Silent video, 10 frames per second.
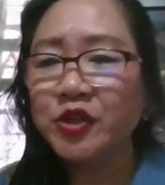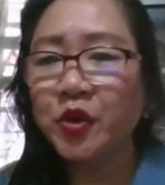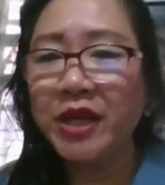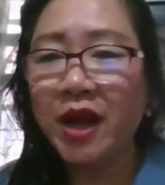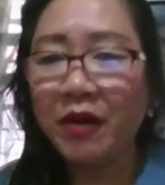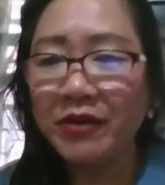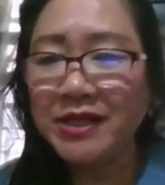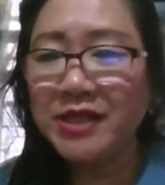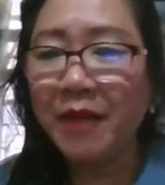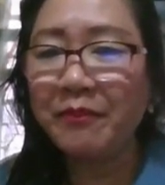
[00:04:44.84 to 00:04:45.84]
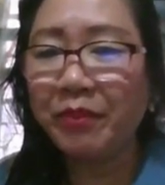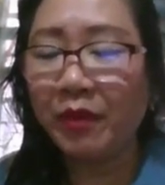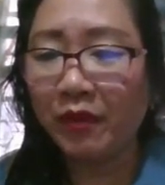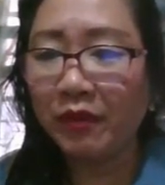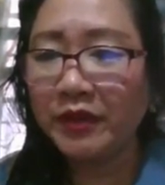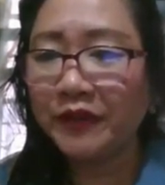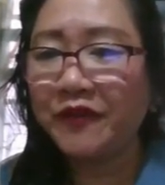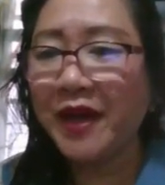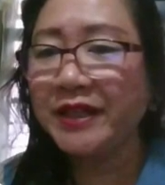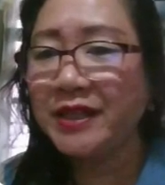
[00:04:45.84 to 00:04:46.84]
So in our example, the
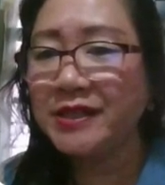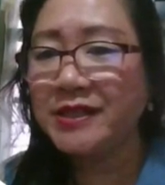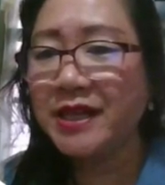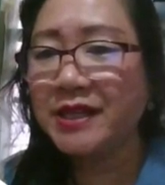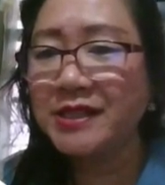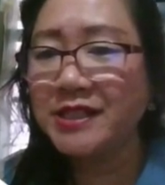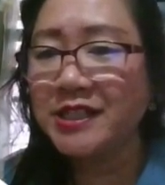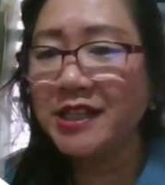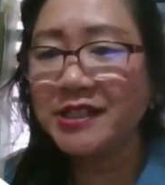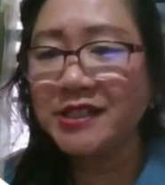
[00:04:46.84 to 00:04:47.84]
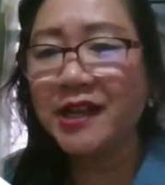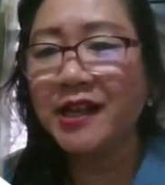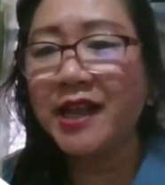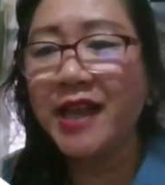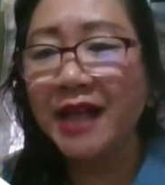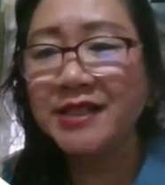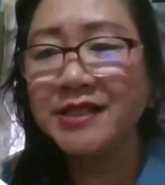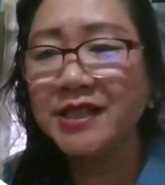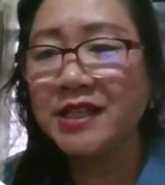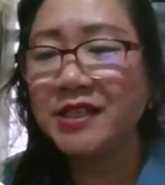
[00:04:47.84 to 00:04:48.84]
findings and statistical
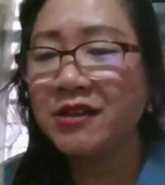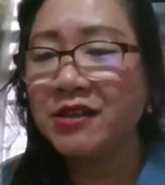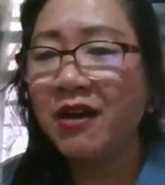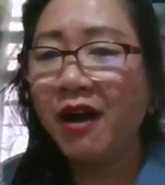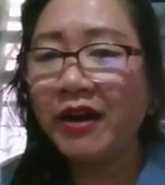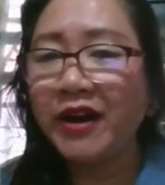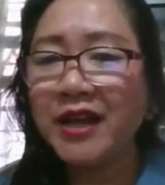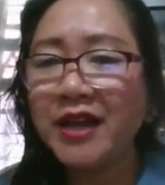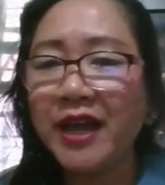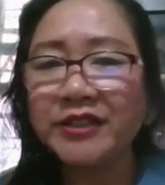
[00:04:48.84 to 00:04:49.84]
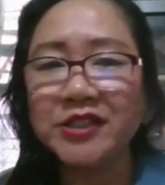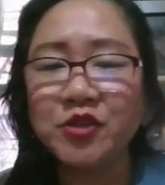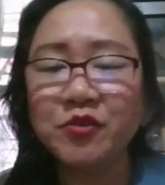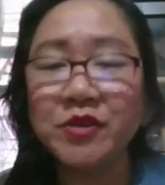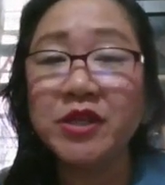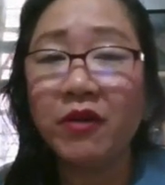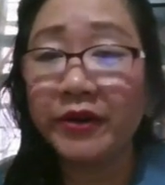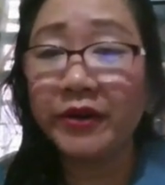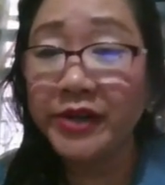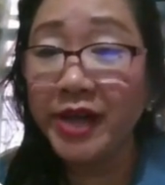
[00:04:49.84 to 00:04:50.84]
analyses are highlighted with
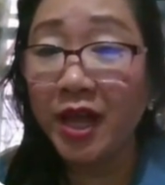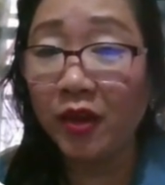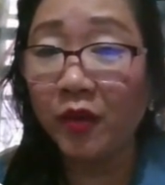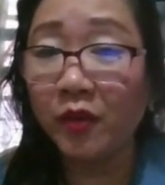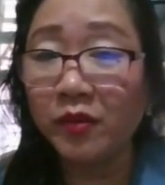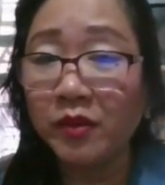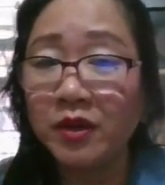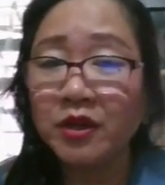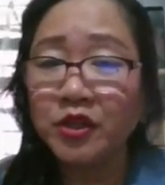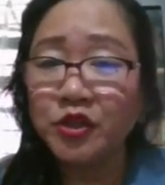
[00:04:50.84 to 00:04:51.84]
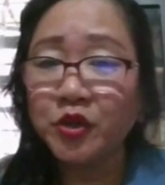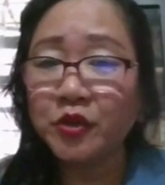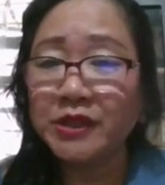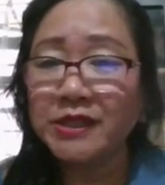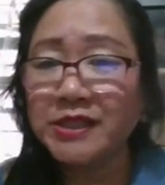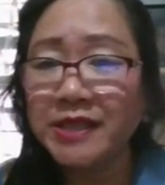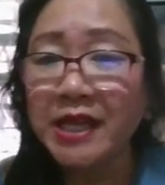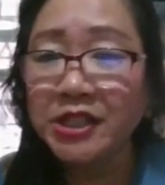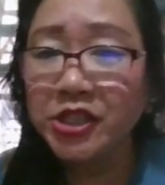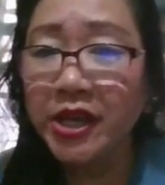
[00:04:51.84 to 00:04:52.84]
color yellow. So it
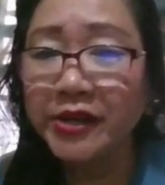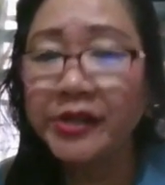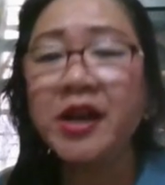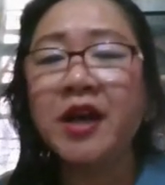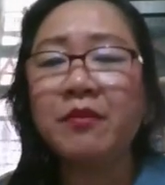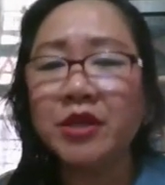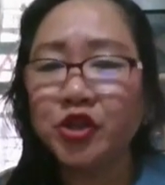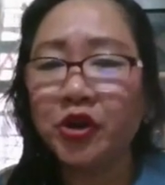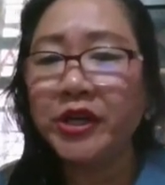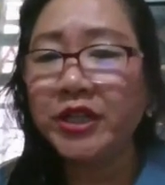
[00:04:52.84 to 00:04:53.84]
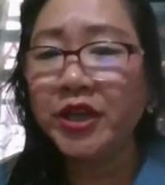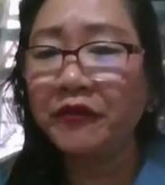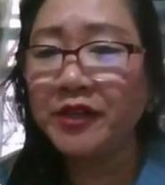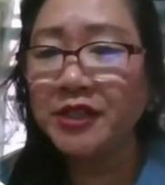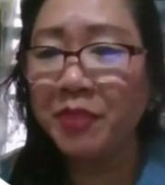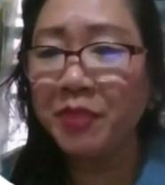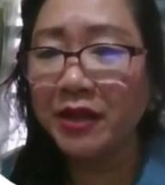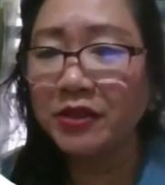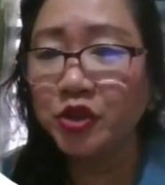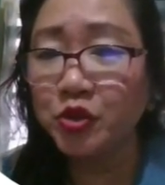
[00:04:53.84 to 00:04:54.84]
states here, majority of the
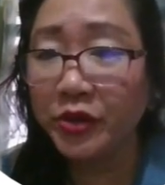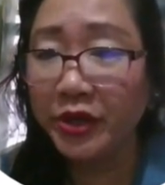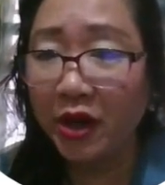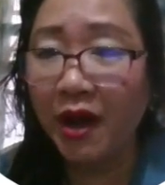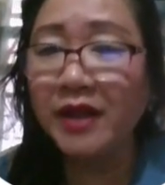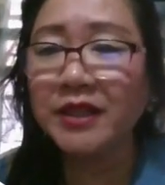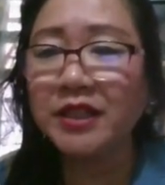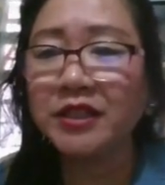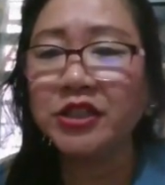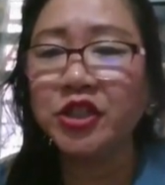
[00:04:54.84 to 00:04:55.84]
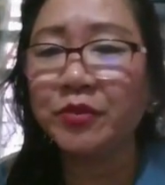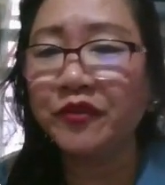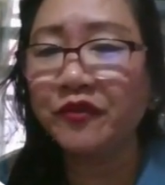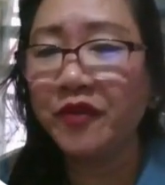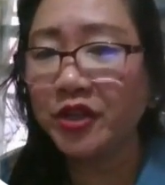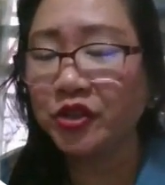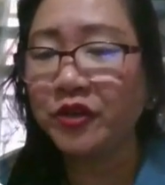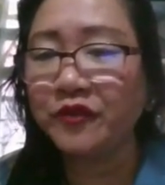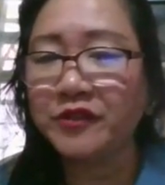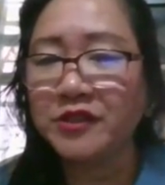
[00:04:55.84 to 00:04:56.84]
respondents were young in the teaching profession
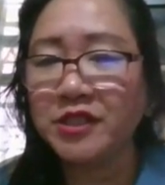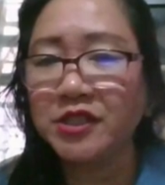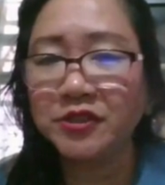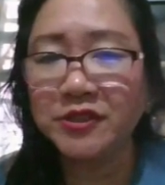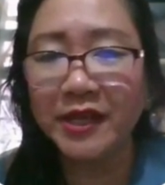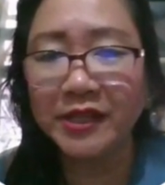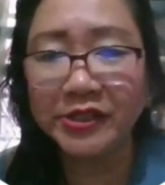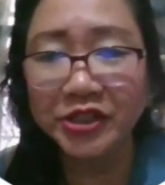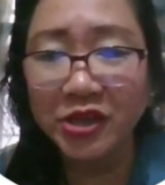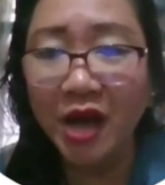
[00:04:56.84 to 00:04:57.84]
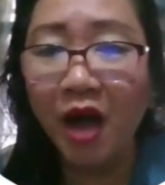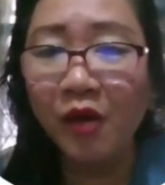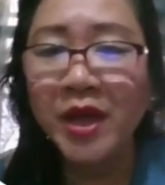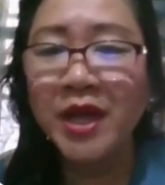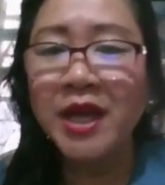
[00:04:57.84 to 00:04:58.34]
for 6 to 10 years now